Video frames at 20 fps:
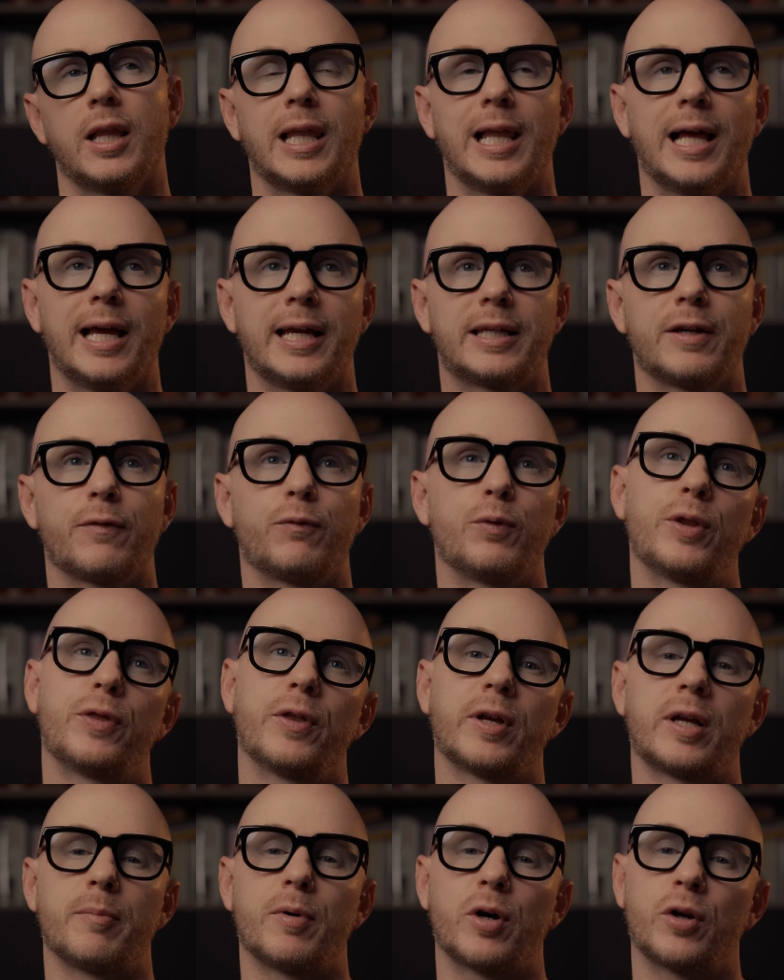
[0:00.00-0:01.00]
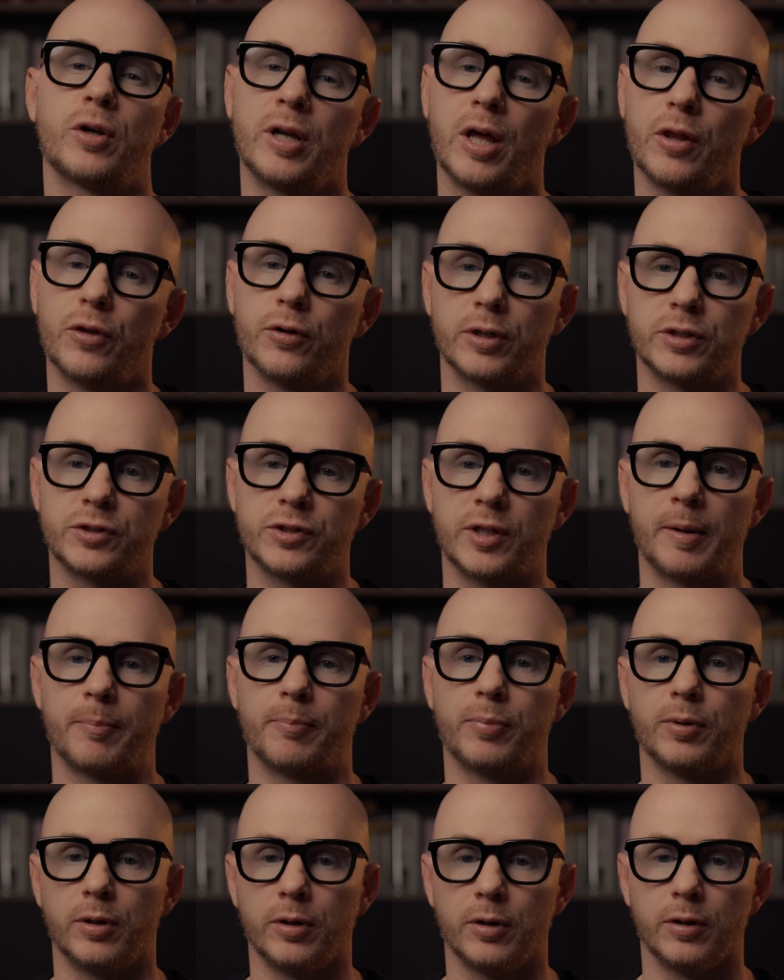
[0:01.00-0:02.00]
Like if we think about another
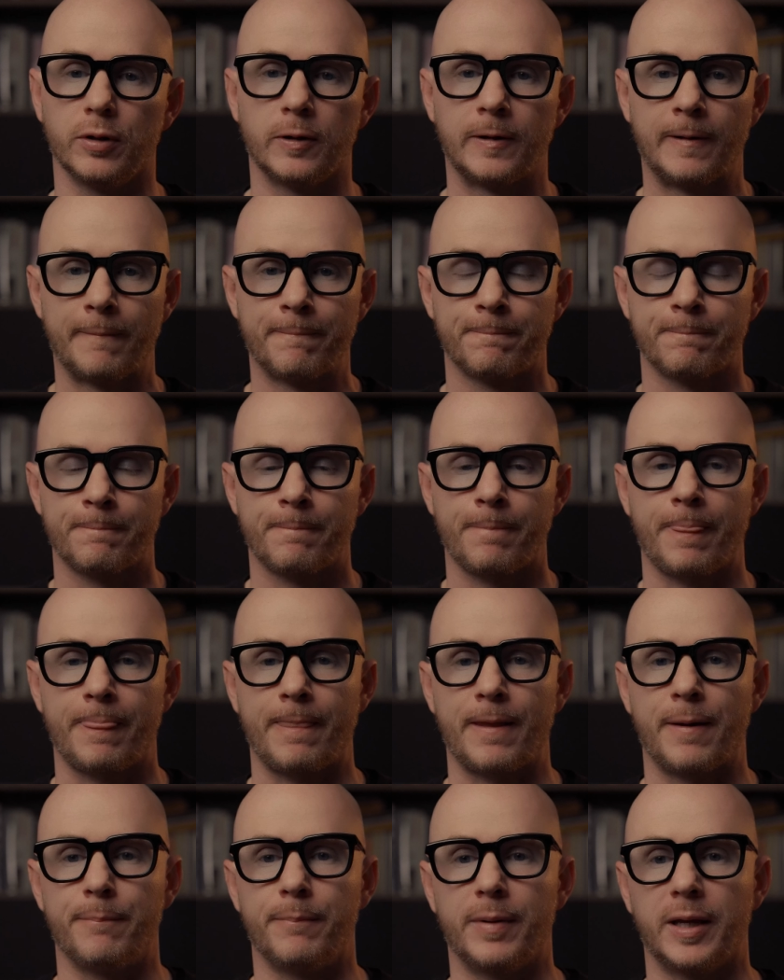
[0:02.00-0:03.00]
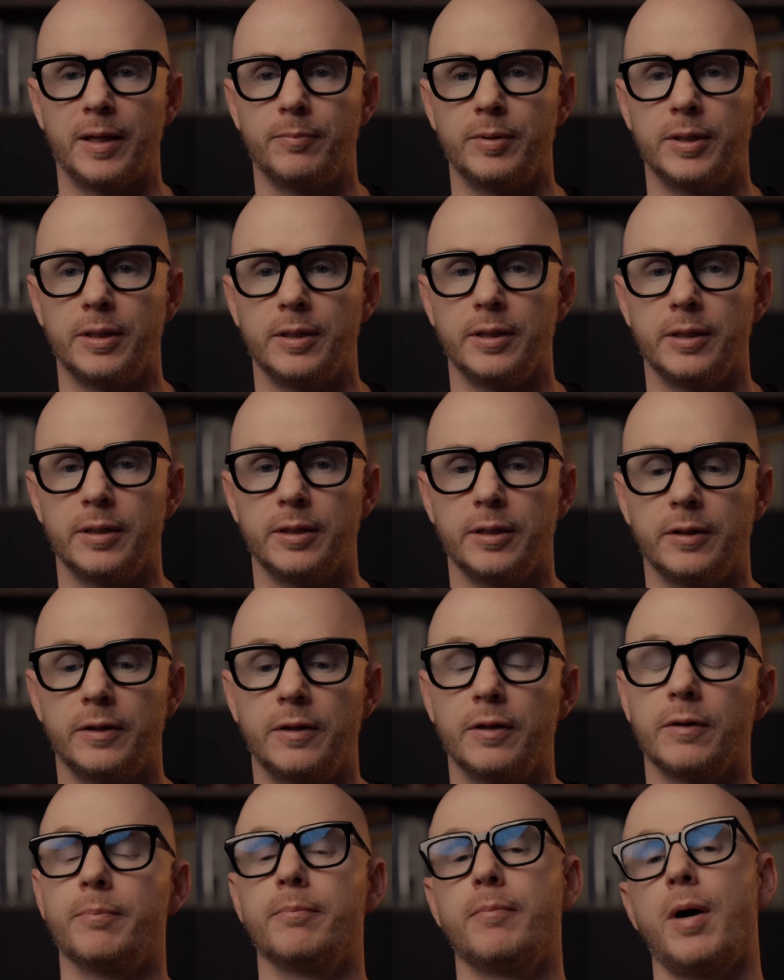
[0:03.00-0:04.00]
example, maybe
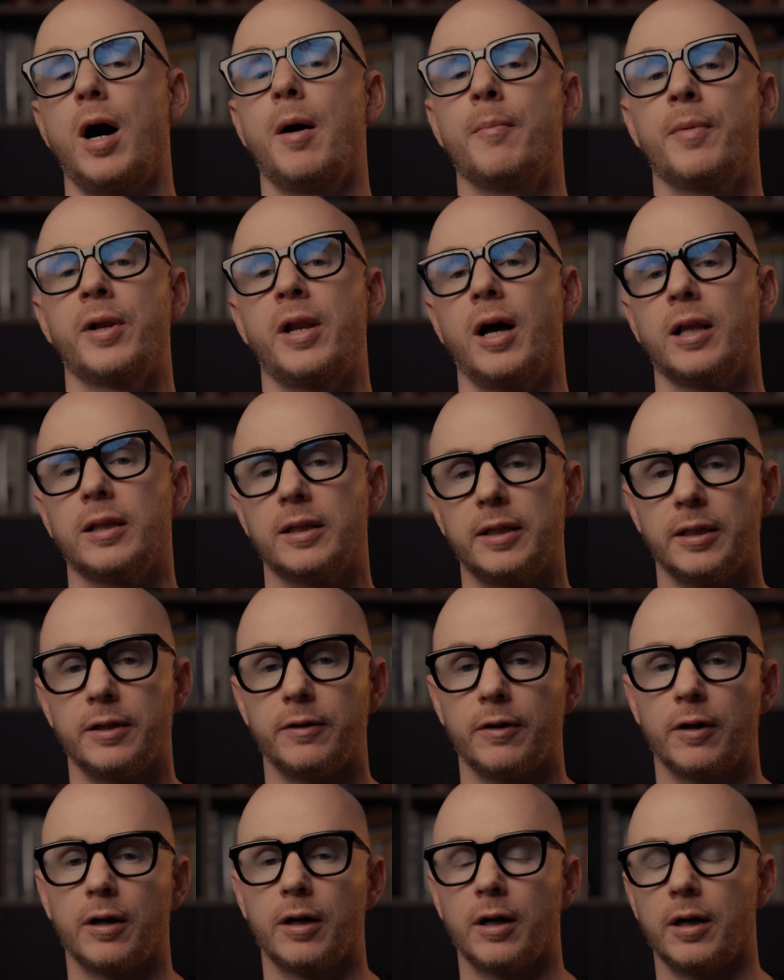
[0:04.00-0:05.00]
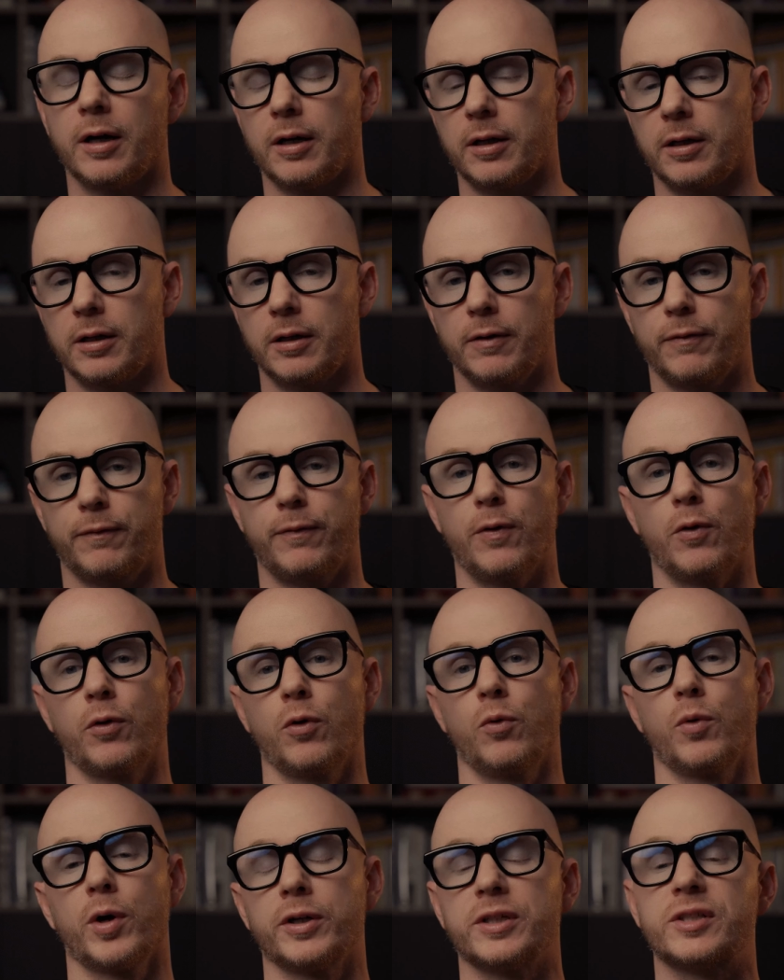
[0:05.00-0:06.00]
the Muhammad Ali
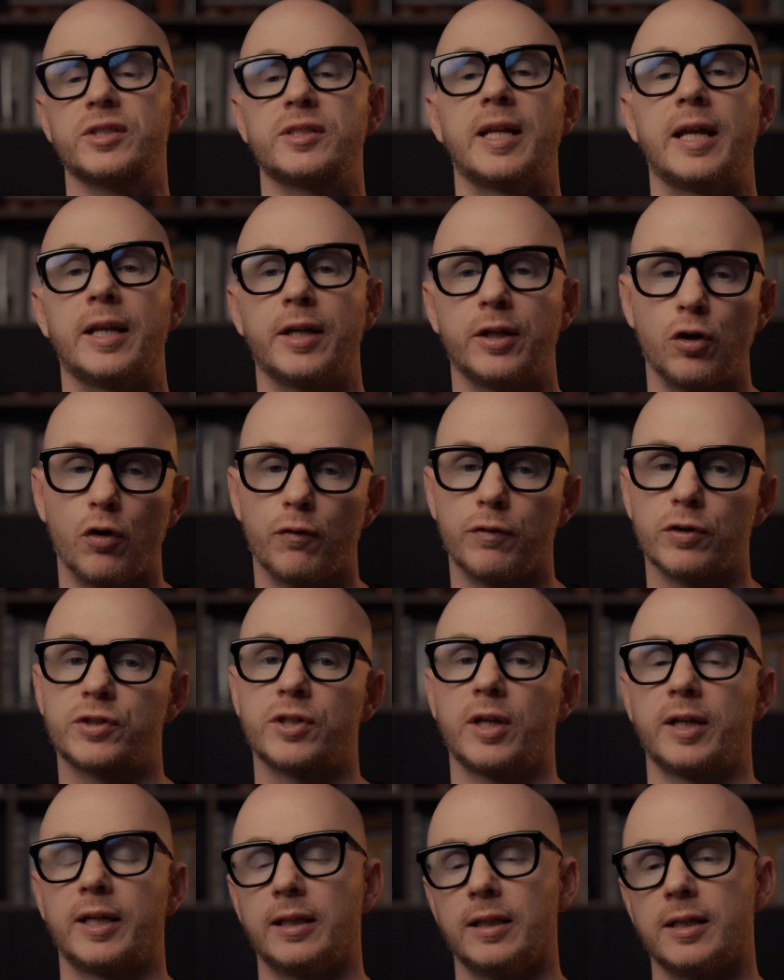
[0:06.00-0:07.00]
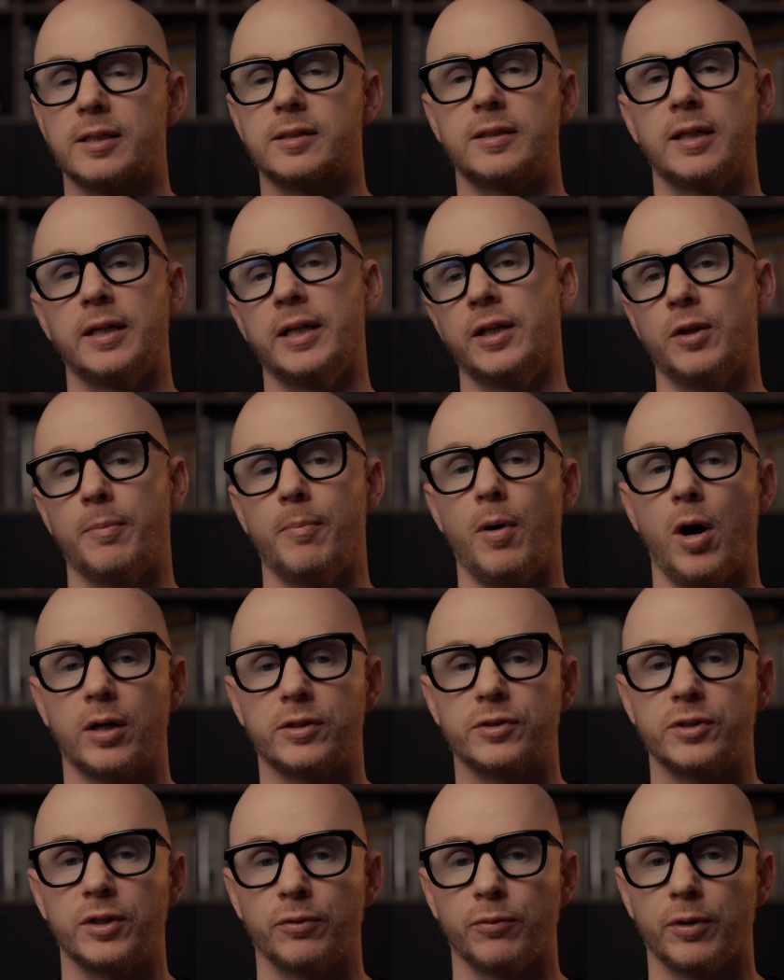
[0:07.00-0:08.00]
photo where he's standing over Sonny Liston in the
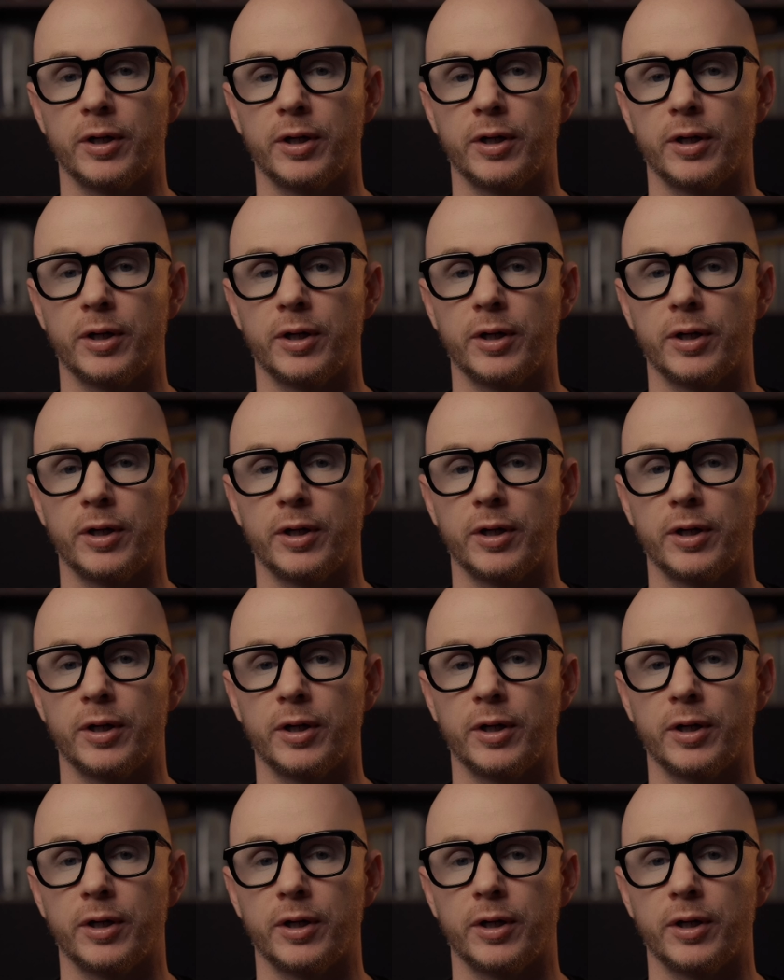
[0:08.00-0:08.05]
boxing